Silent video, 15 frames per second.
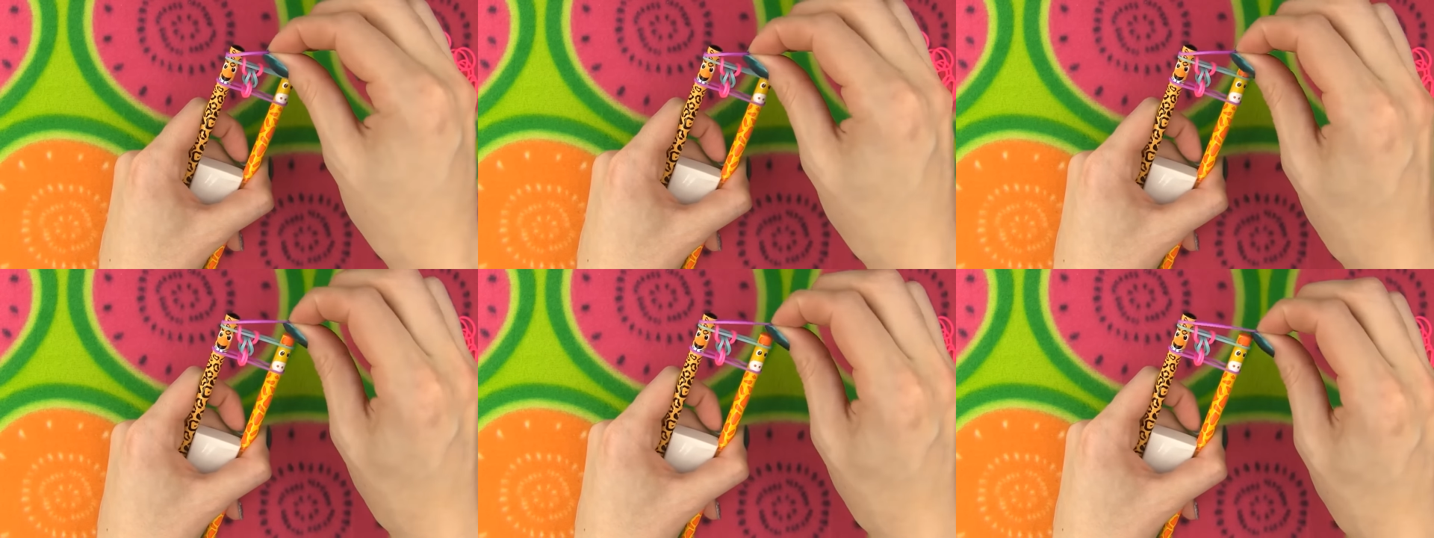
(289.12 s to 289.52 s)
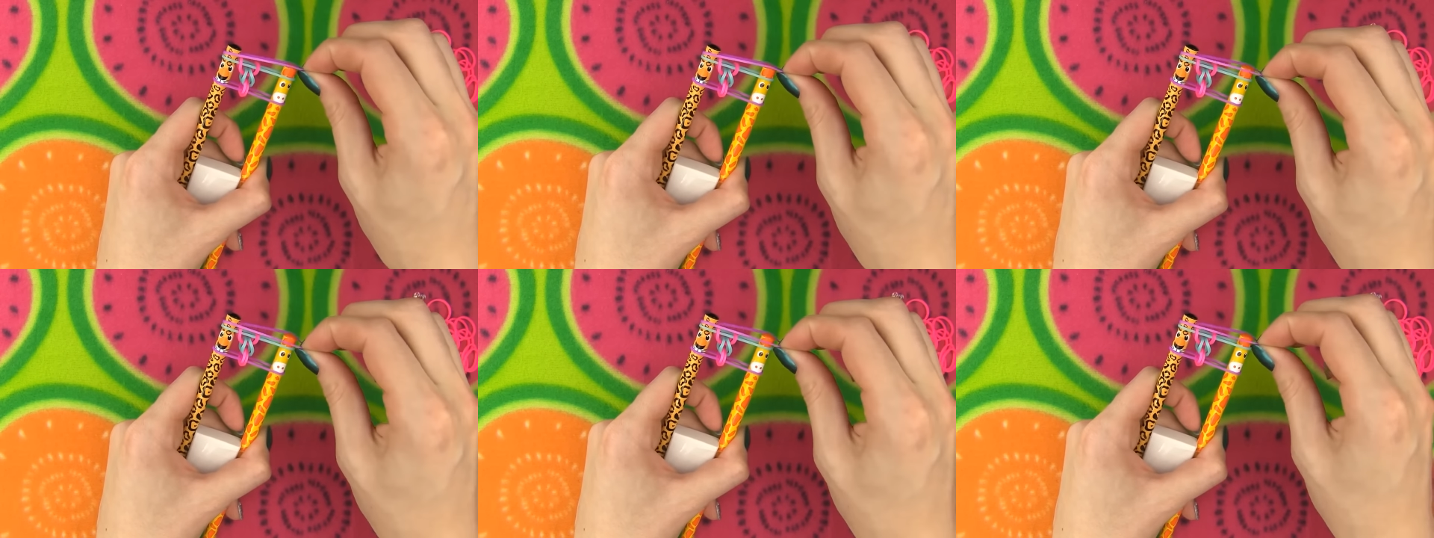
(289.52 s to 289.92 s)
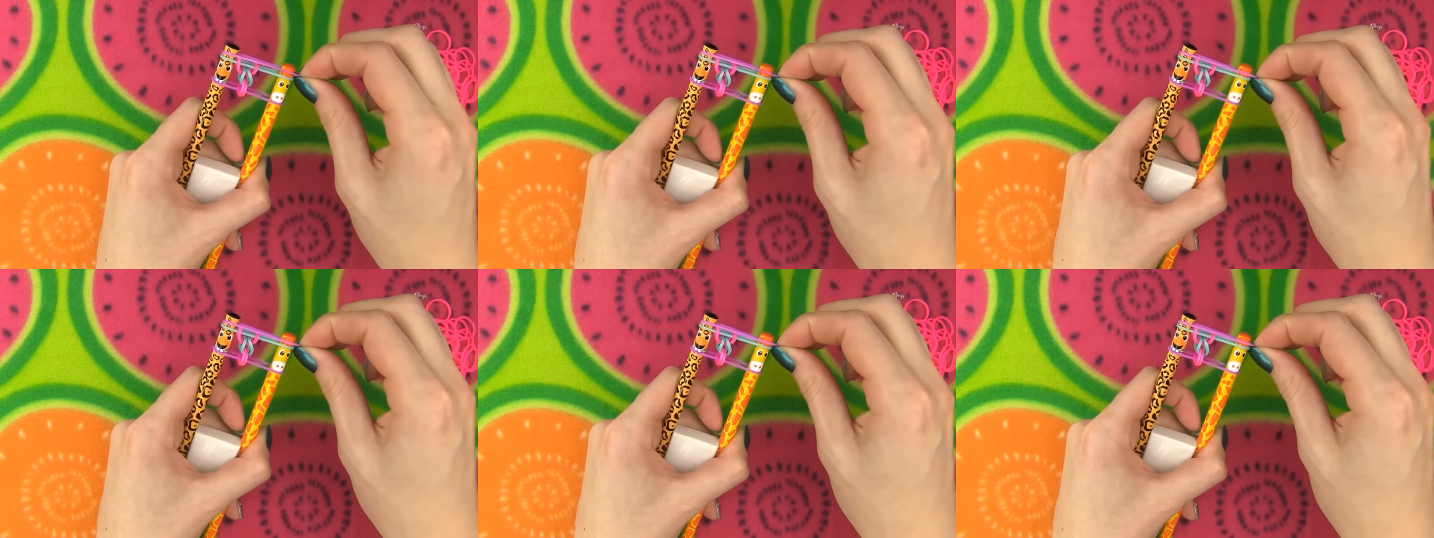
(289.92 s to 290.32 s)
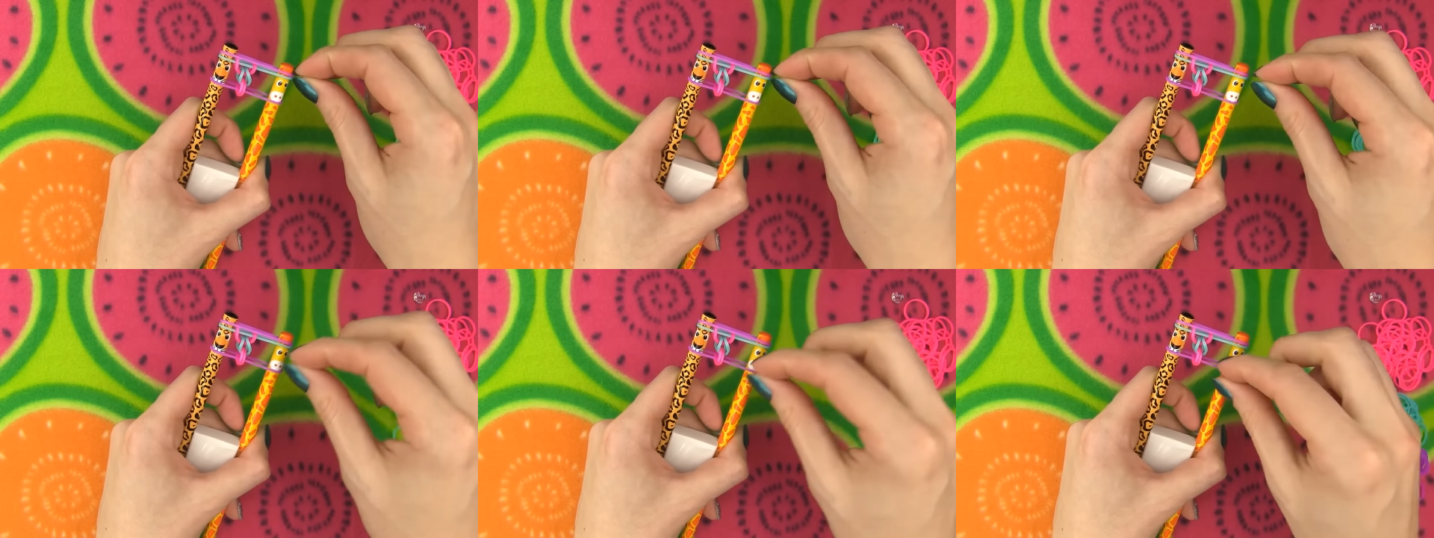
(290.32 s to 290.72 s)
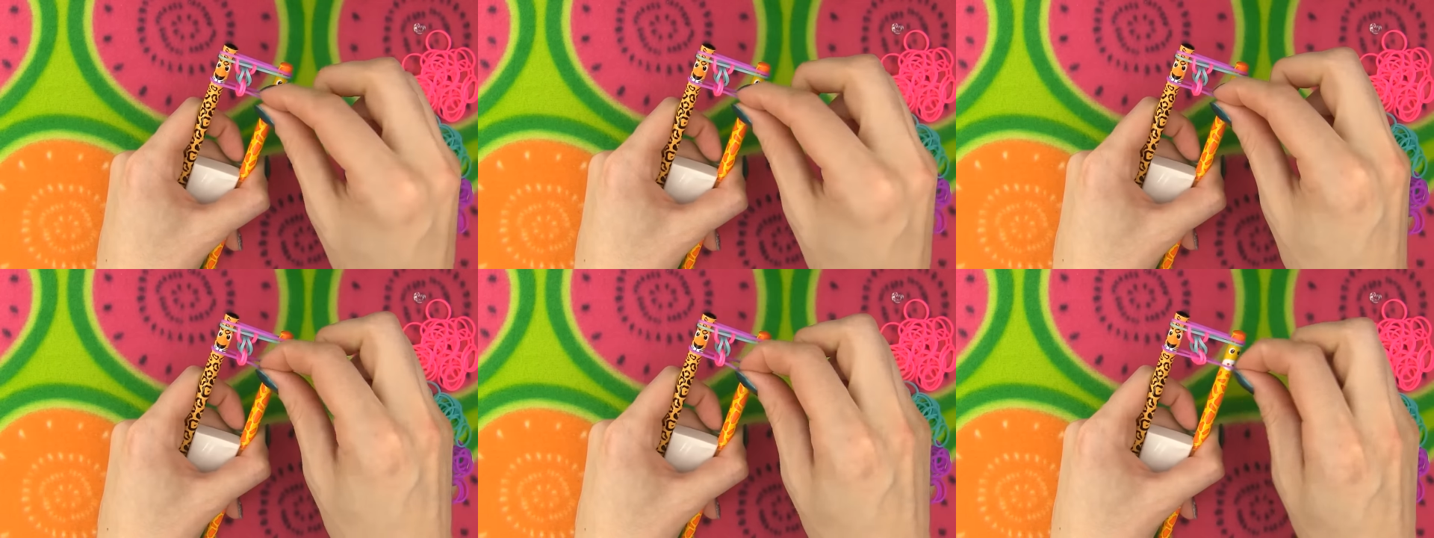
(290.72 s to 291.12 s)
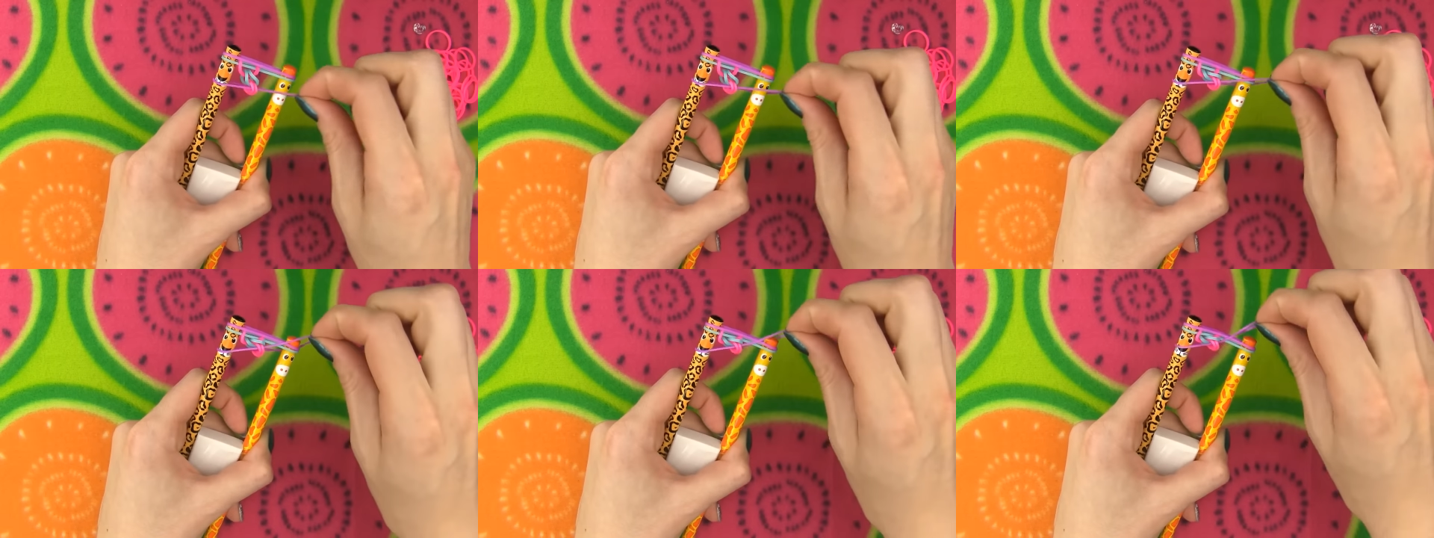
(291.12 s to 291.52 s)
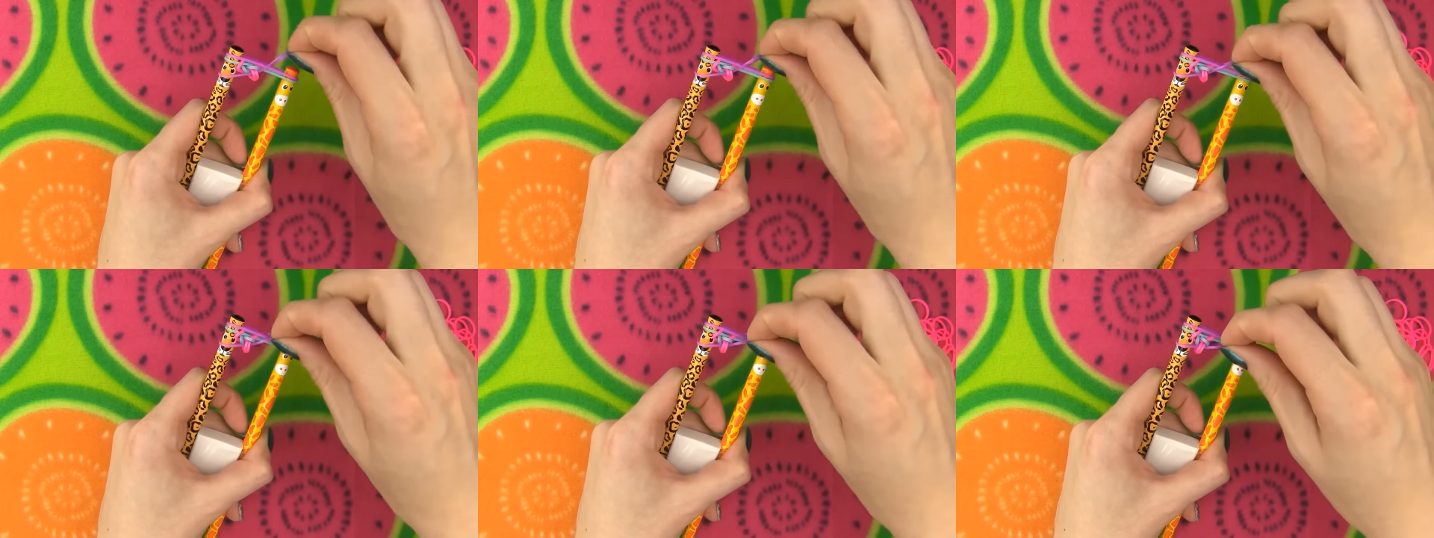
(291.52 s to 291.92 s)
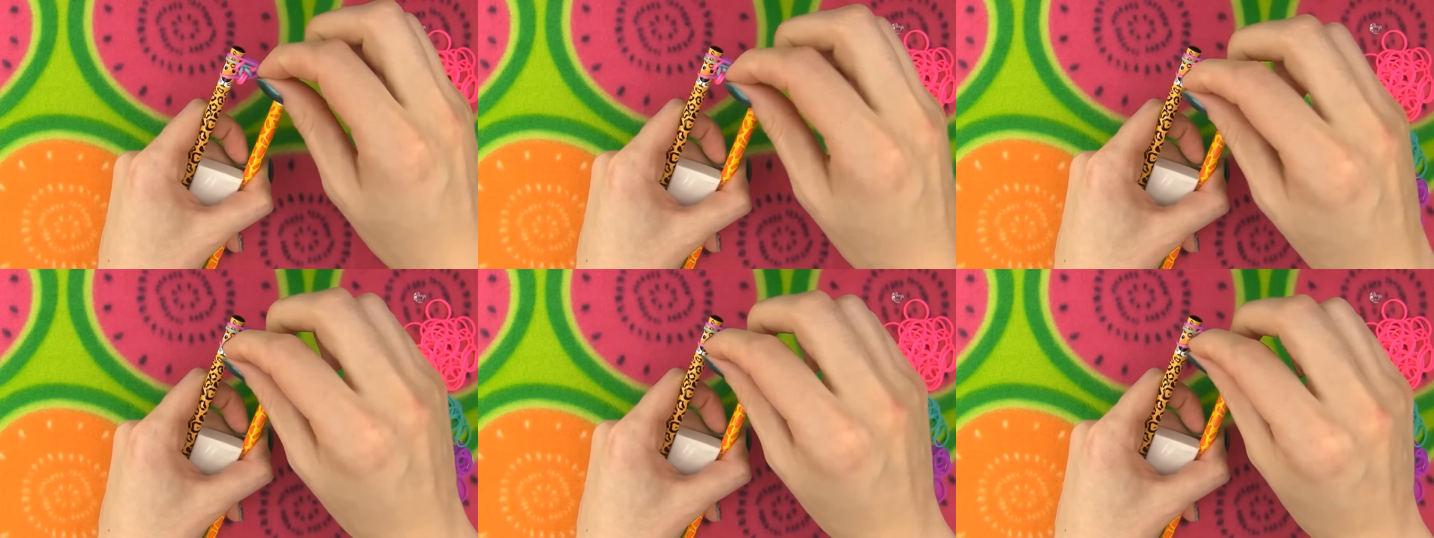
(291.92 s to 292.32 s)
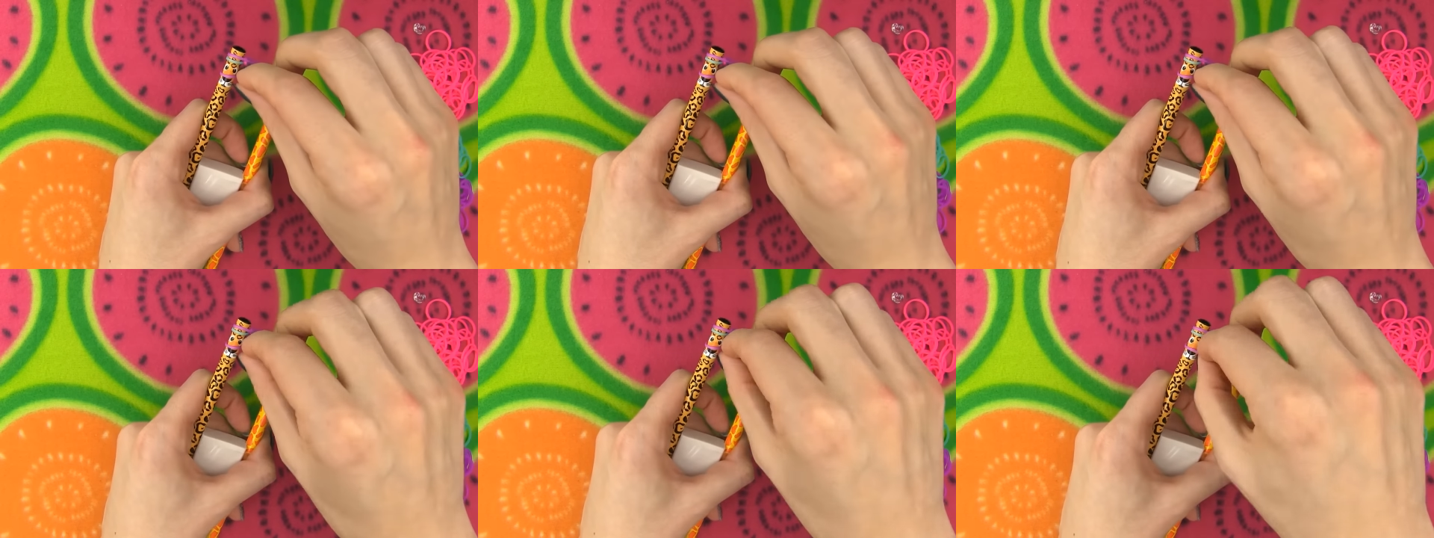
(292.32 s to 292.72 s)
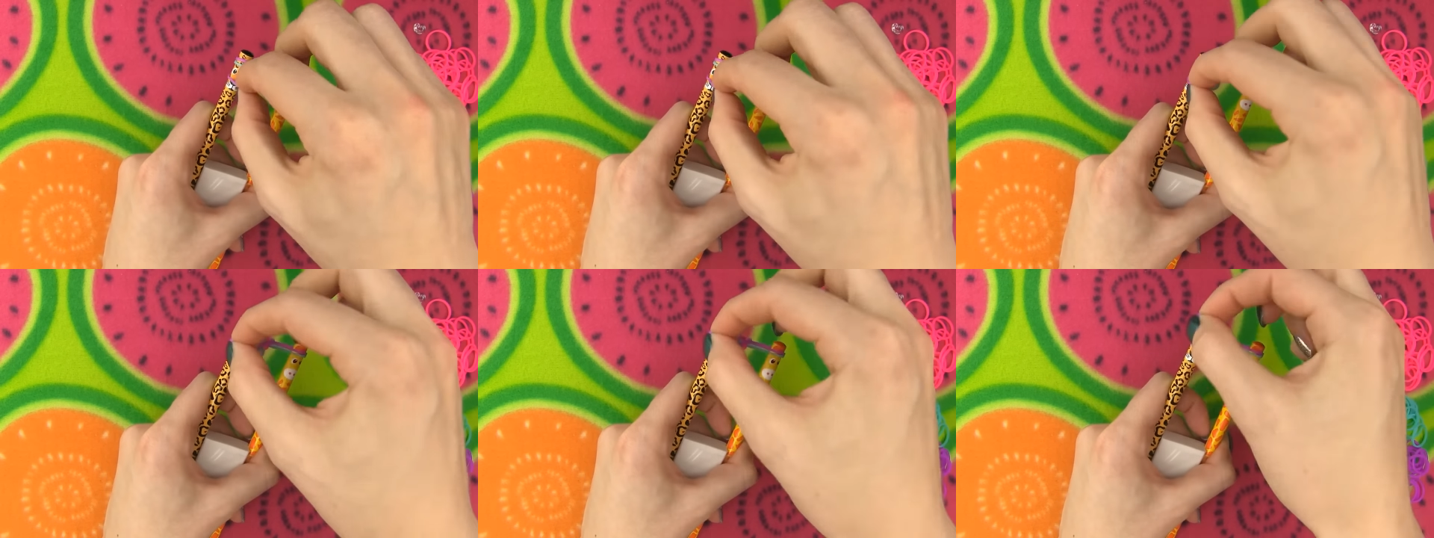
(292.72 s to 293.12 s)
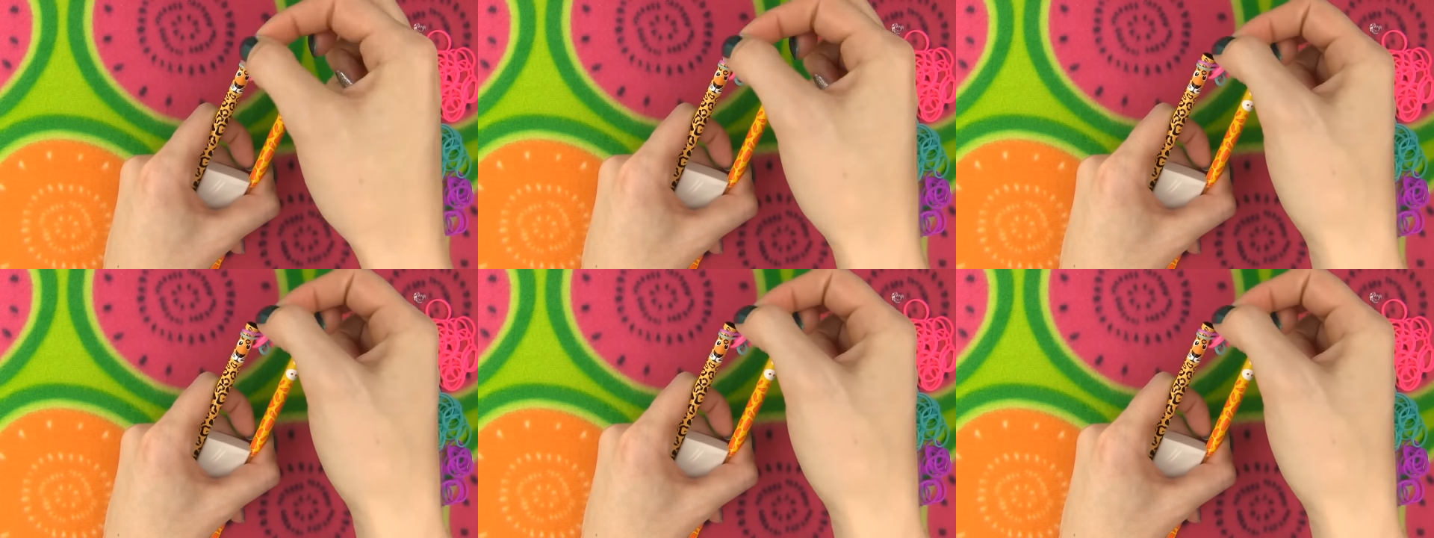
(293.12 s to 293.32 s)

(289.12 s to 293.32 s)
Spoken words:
(no speaker visible)